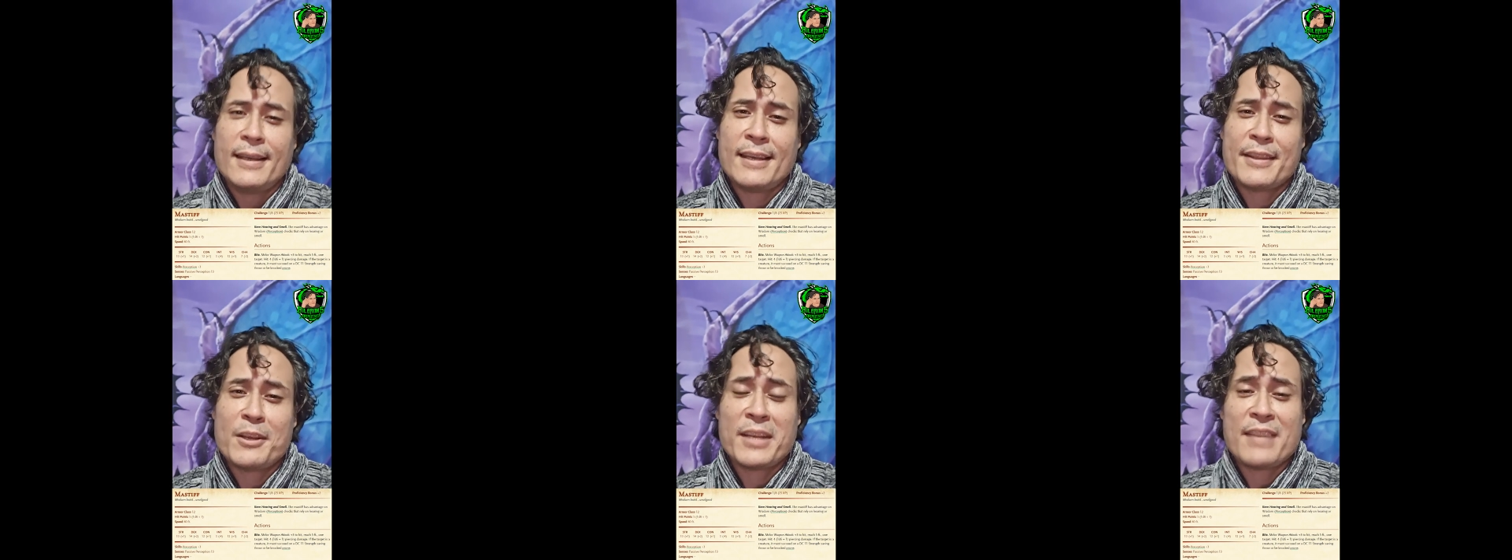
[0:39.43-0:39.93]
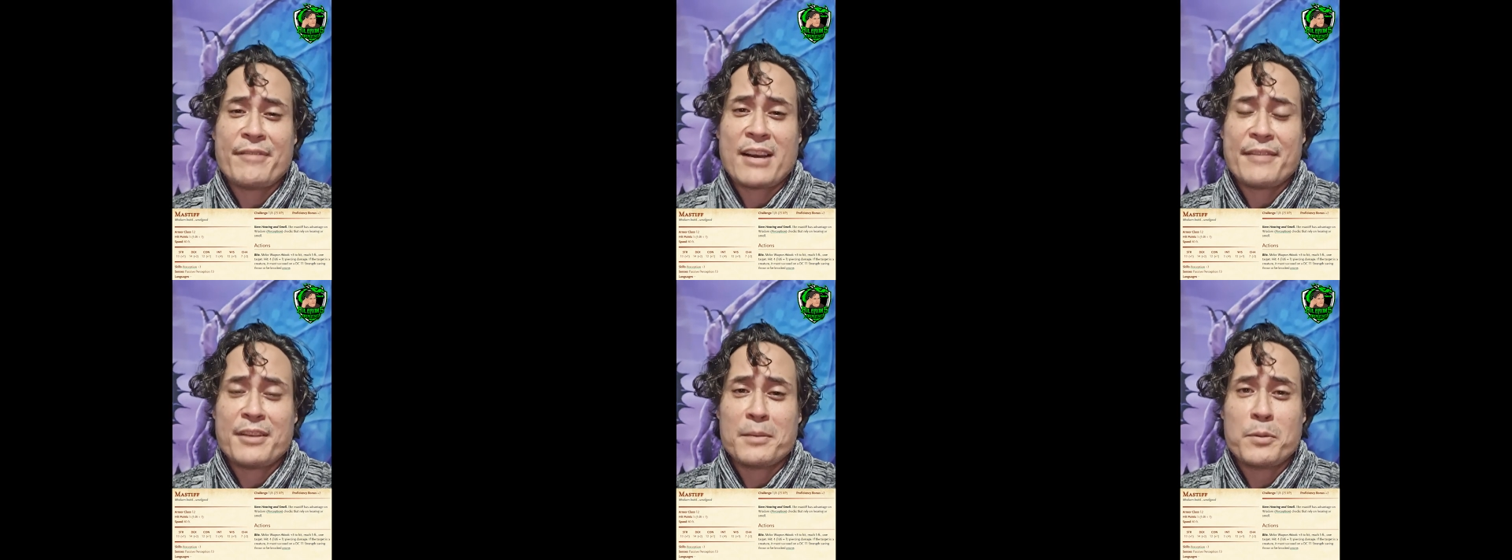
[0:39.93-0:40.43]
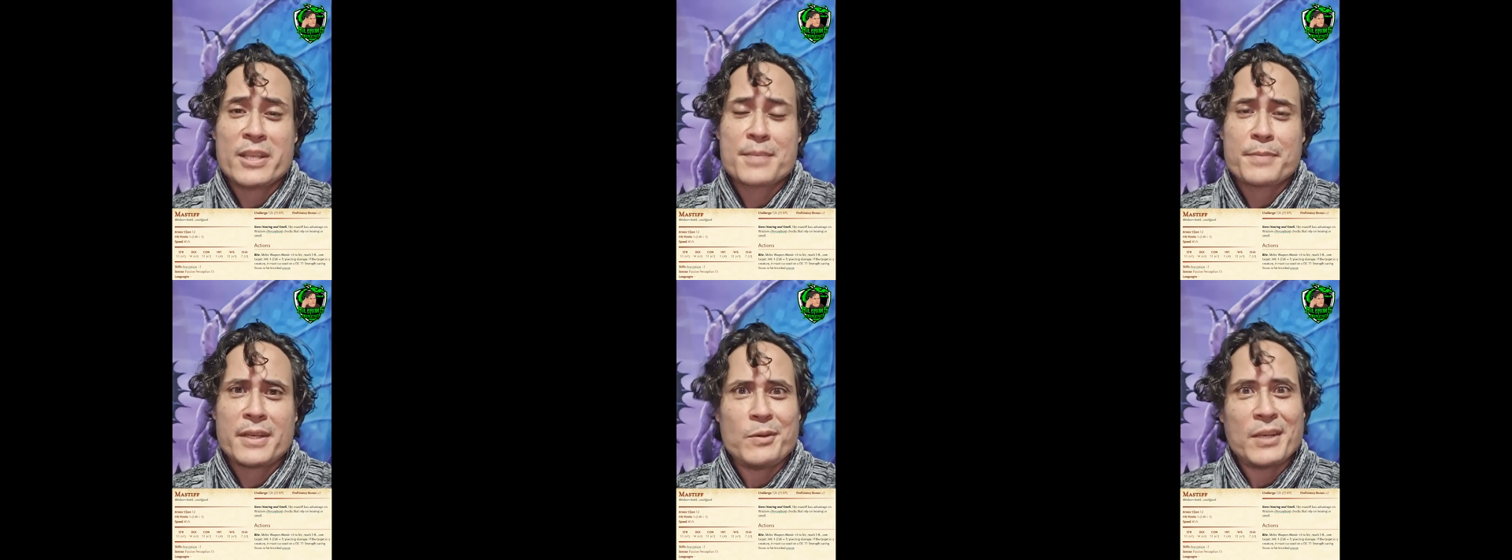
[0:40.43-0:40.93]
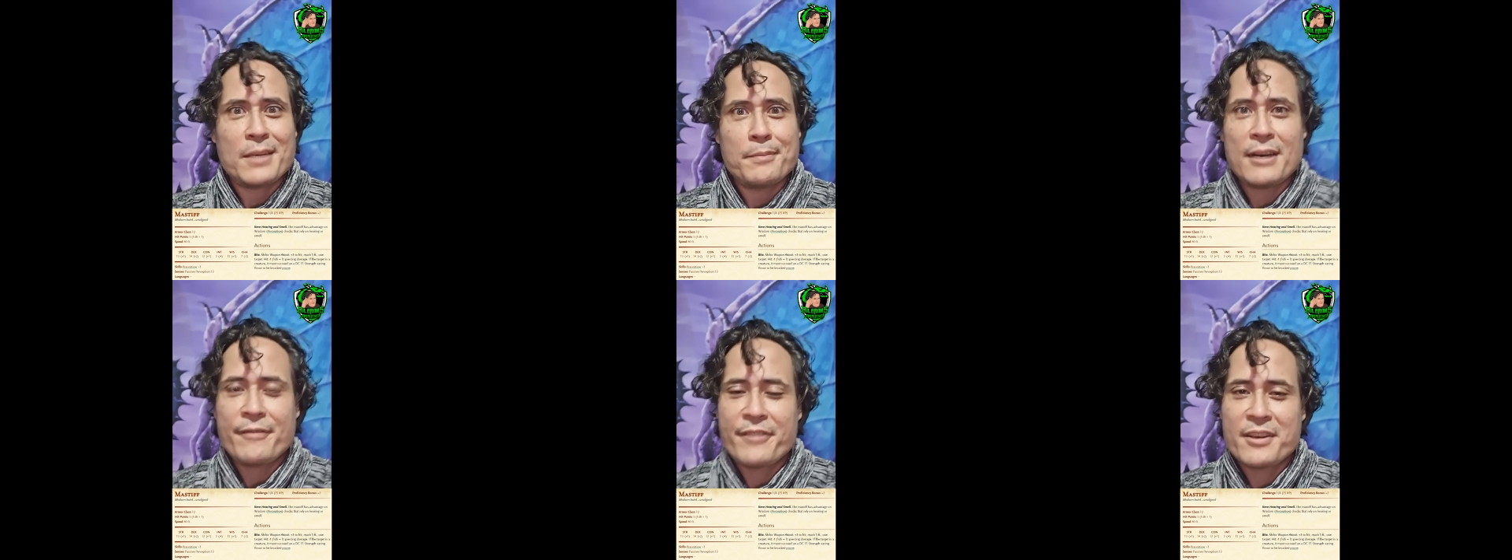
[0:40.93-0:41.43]
And they only have 5 hit points, but you can
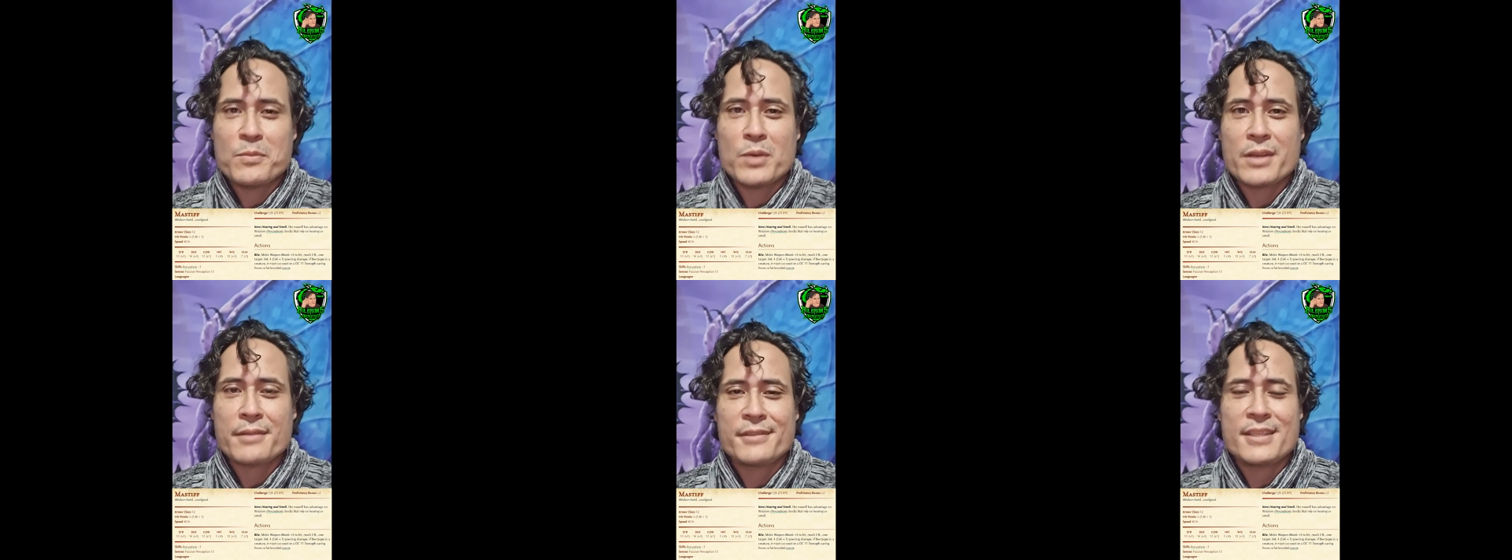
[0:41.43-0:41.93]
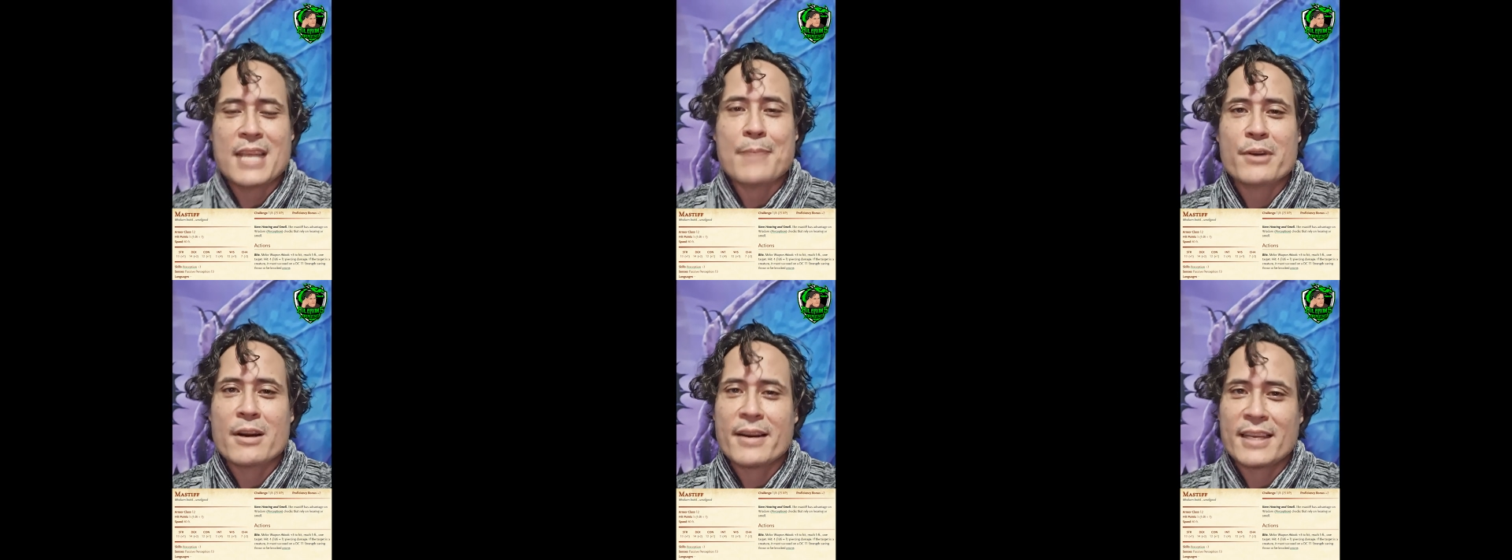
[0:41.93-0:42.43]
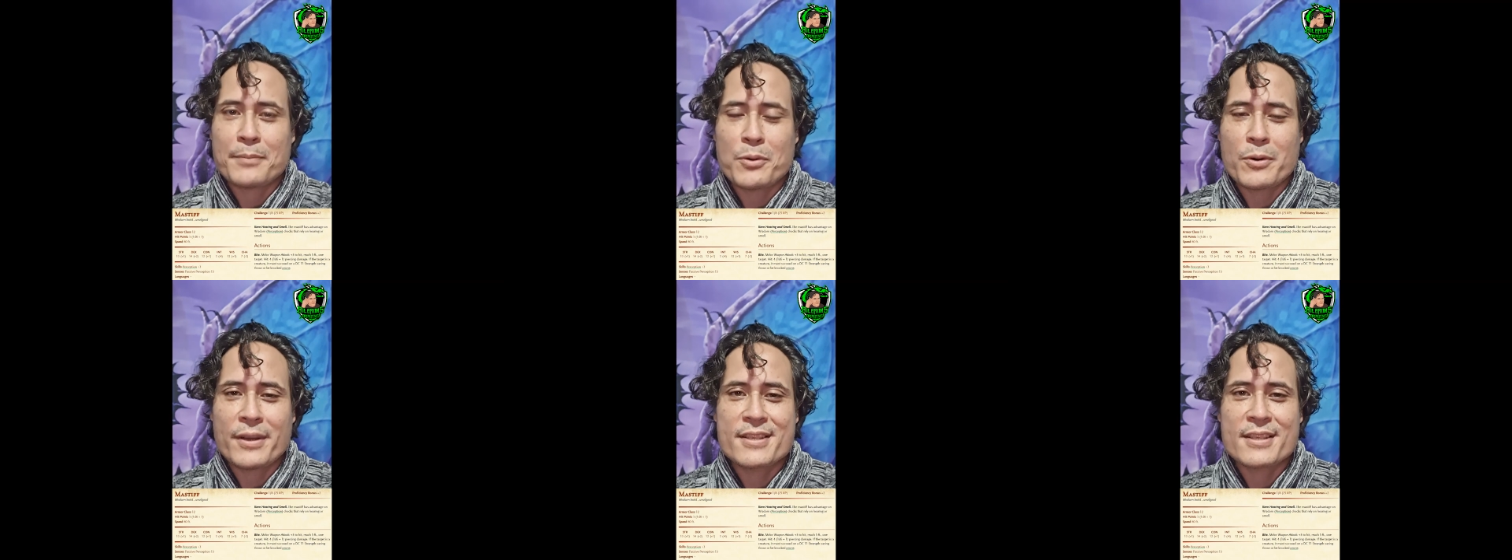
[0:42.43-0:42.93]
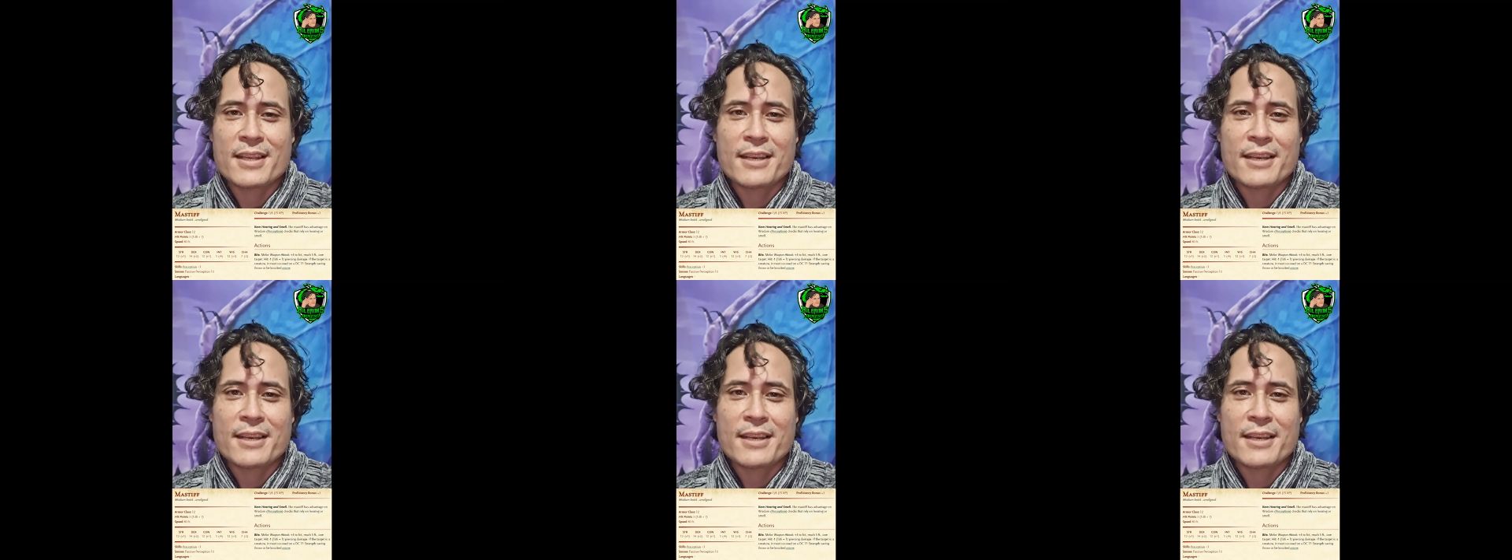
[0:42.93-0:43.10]
buff them with temporary hit points,